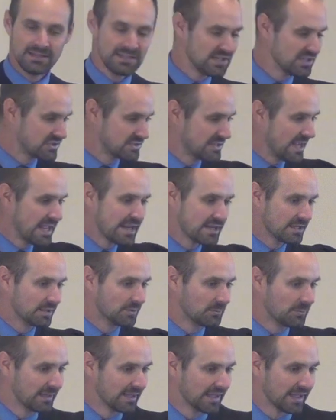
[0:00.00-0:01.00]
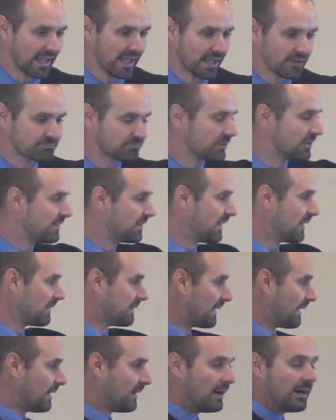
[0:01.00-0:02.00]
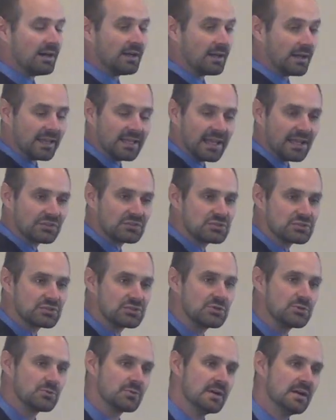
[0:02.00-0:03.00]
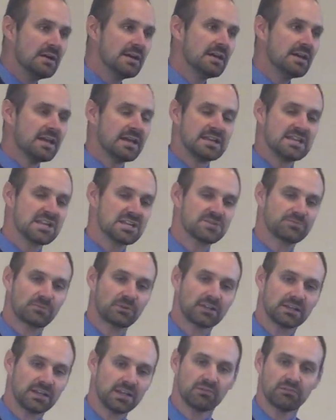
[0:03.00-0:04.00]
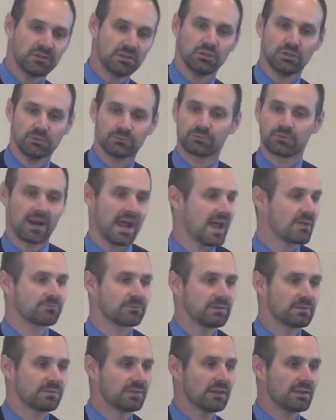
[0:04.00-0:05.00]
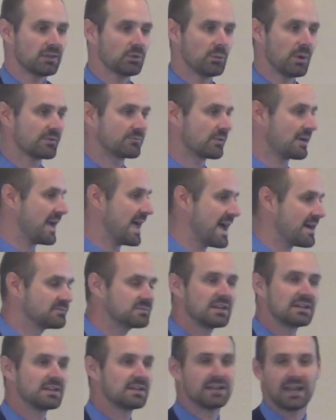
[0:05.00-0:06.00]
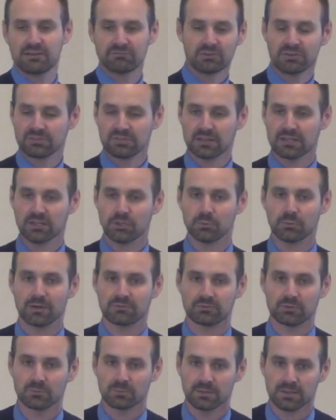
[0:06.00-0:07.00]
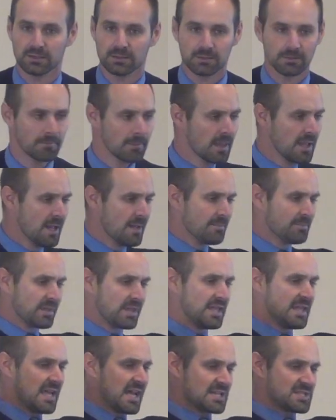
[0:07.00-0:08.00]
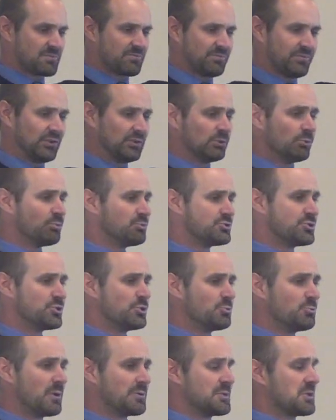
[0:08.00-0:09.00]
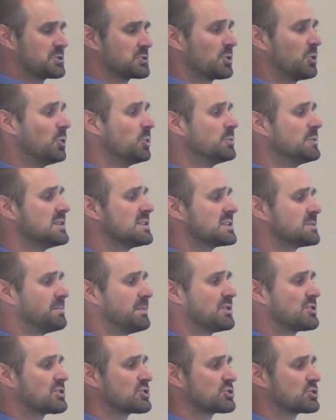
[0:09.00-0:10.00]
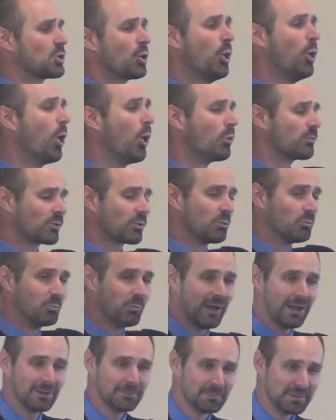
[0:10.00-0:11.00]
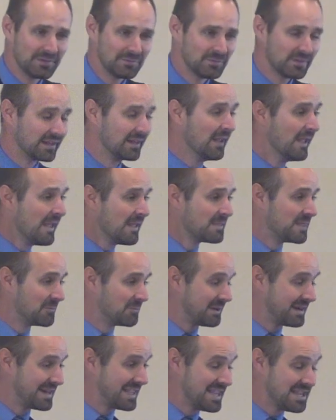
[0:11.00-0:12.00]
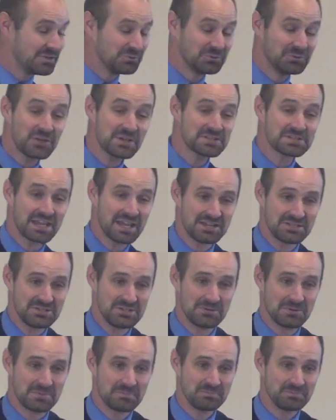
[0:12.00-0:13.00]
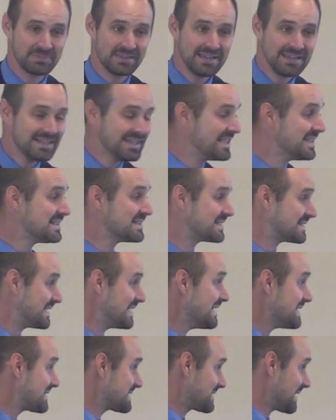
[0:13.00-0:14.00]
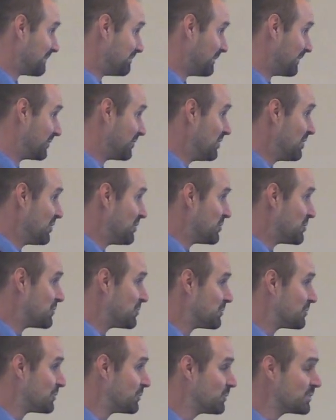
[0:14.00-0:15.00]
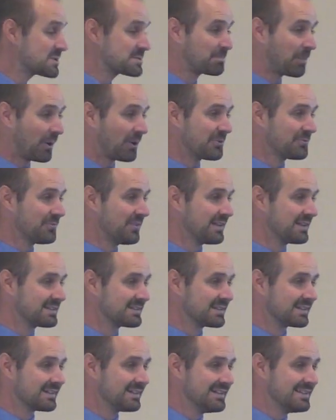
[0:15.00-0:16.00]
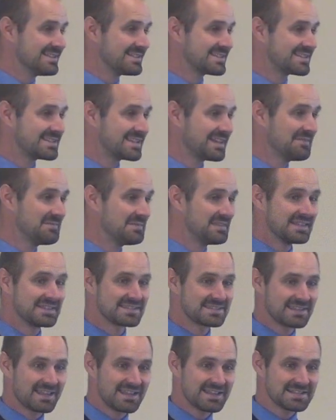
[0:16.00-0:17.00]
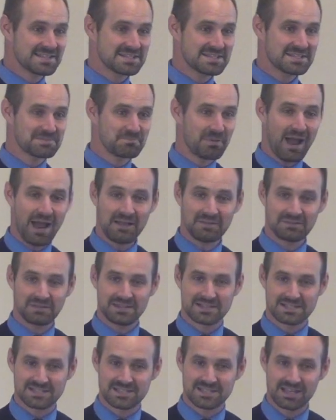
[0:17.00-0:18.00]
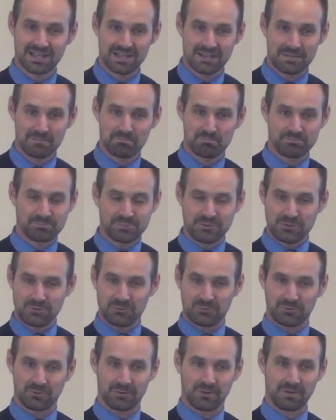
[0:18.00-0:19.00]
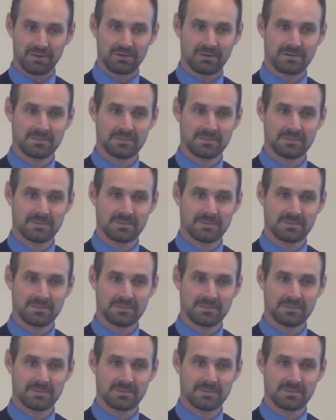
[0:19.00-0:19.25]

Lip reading: He has taken away everything that hung against you, and he has forgiven you for everything you ever have done and everything you ever will. He has filled you with his Holy Spirit so overwhelmingly that when he looks at you, he sees someone who is perfect, sinless, spotless, pure.